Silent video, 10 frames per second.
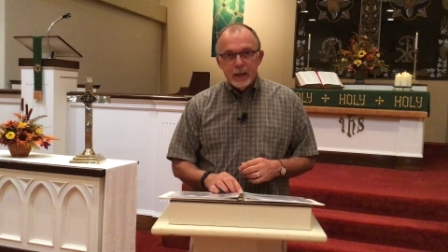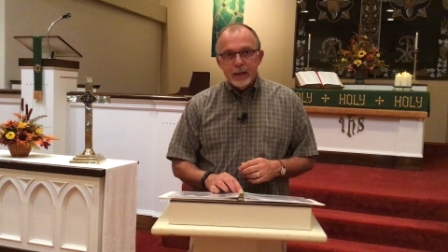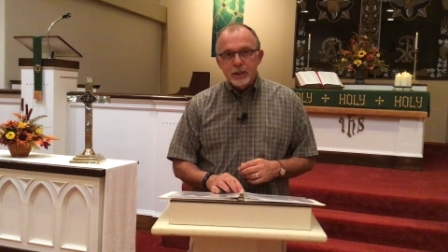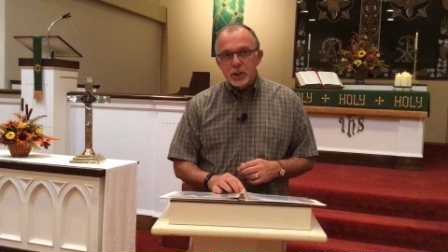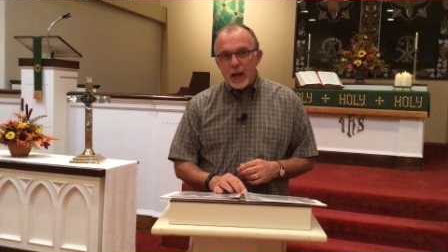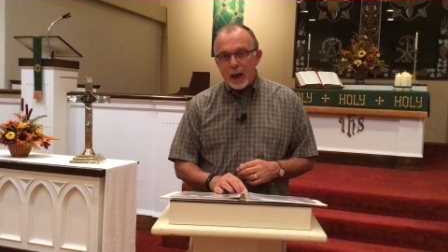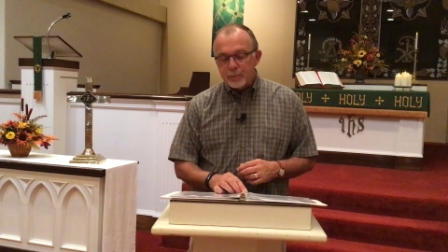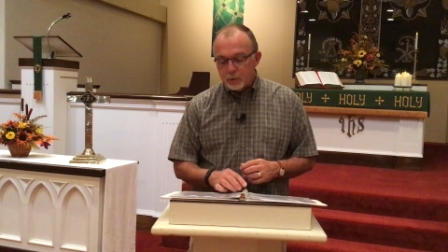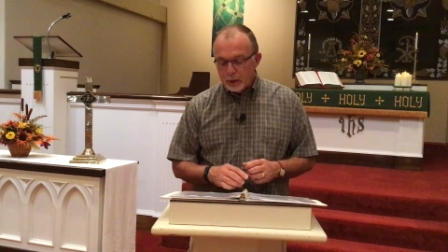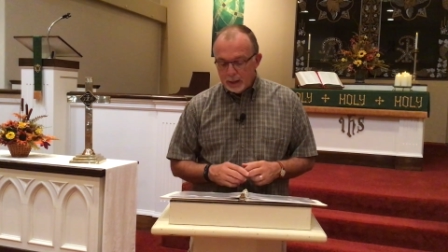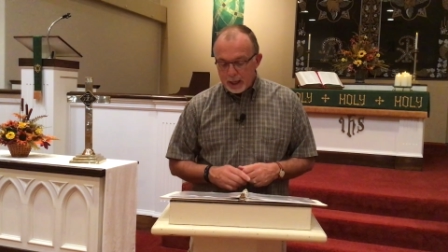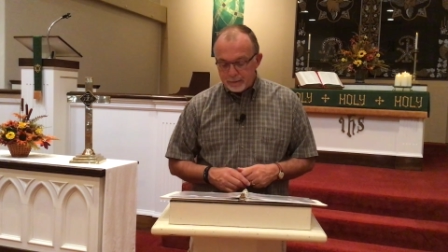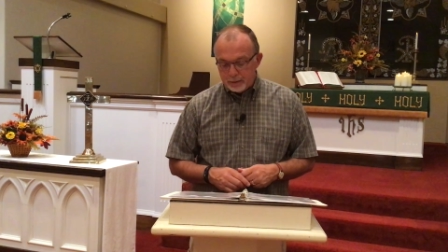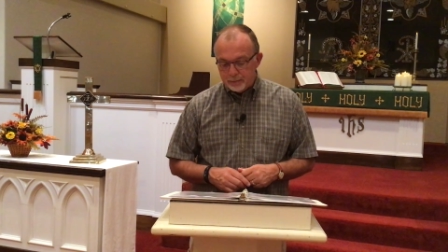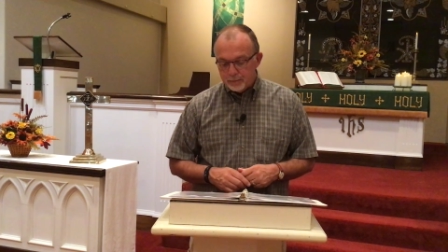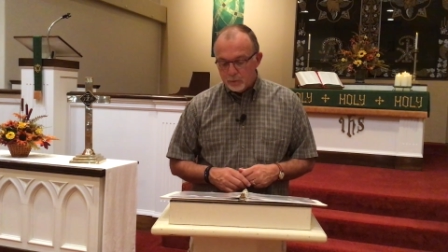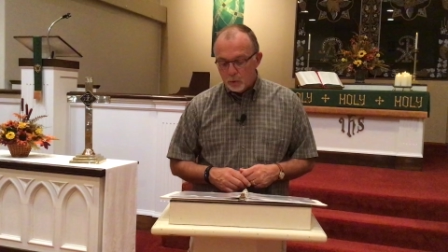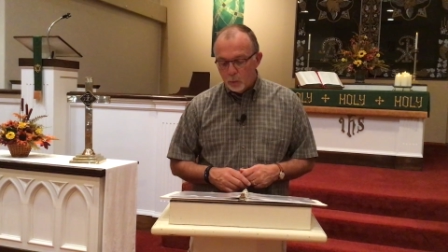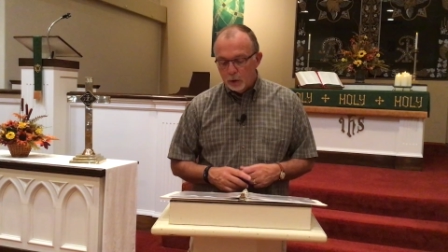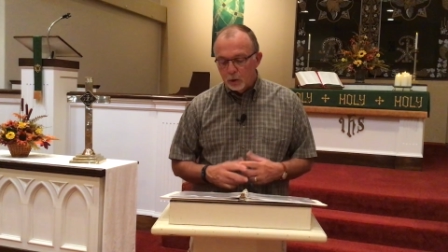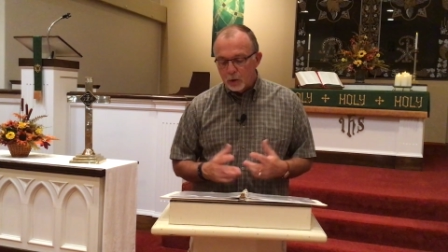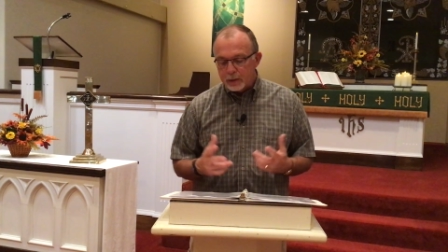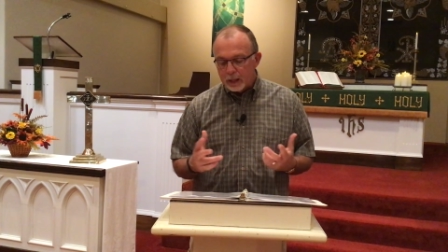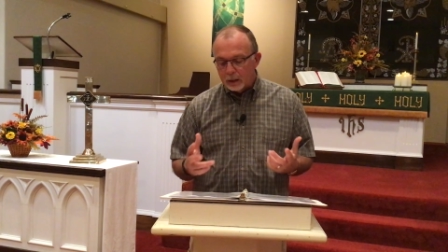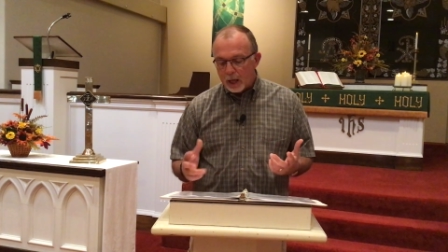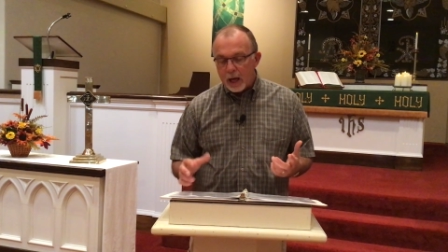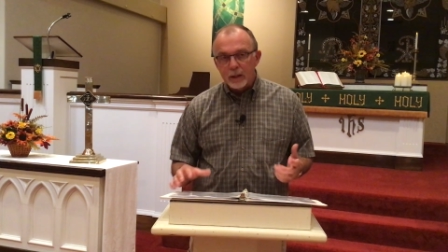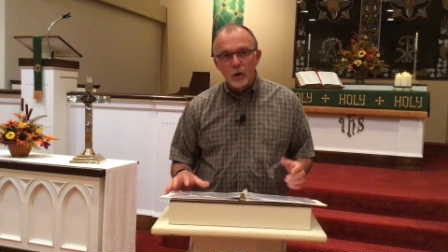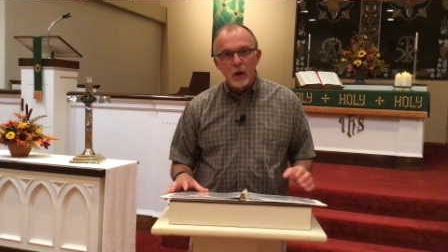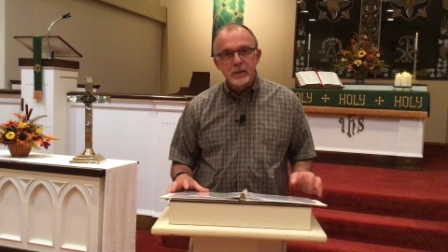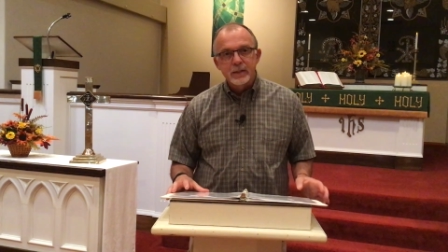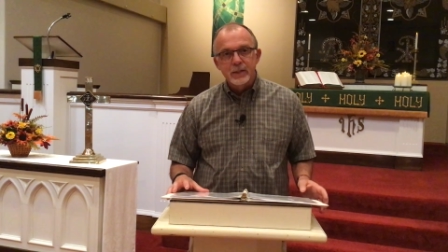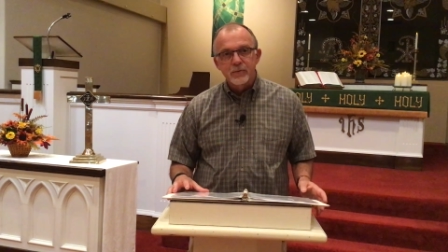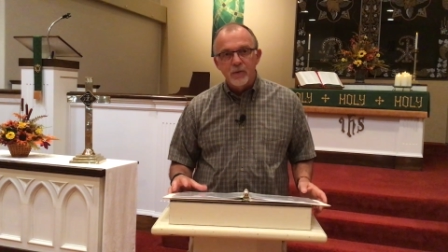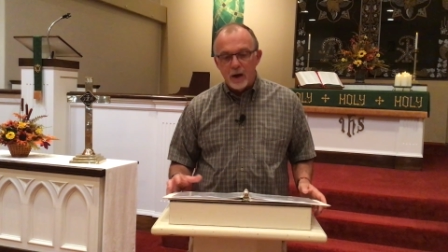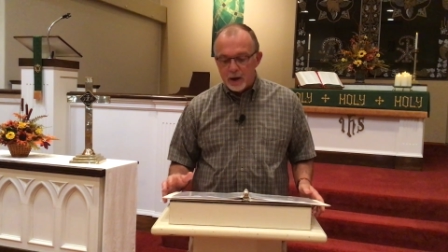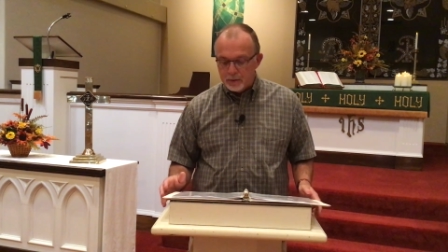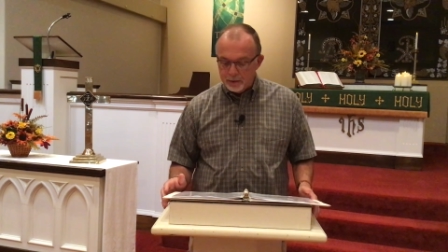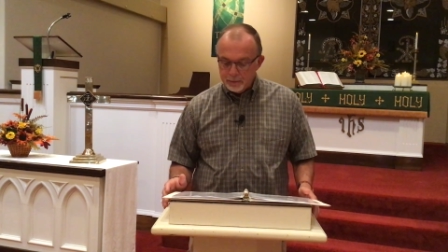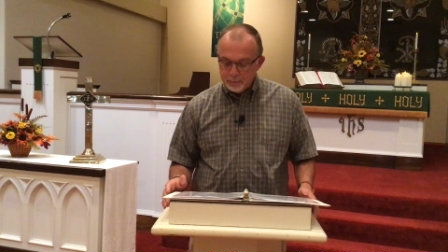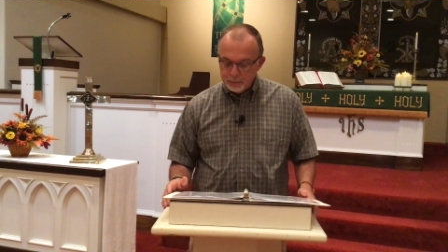In chapter 11, we learn that Lot lost his father